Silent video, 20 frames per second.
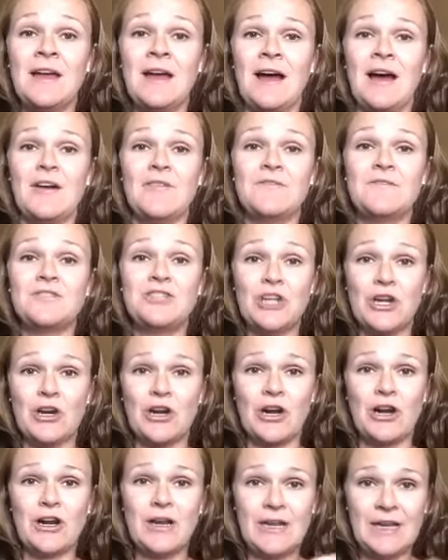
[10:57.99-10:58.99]
of
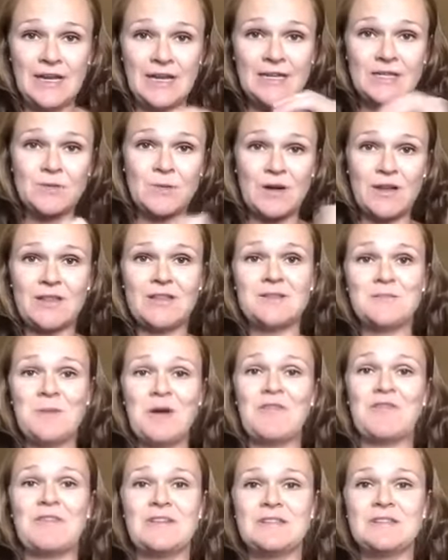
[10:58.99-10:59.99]
sugar in each one of these
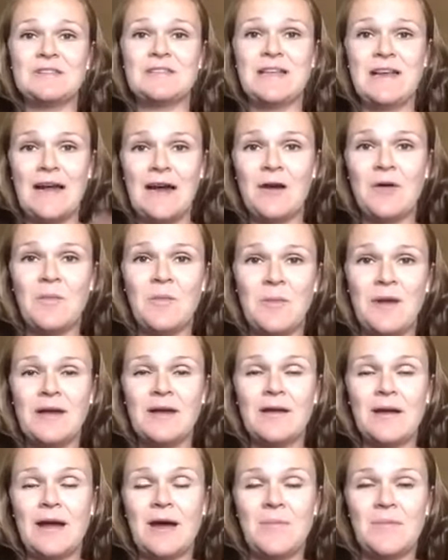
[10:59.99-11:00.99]
muffins, then how
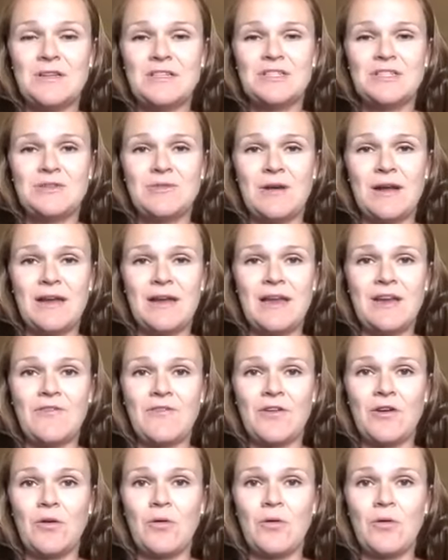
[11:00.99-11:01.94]
much do I need for a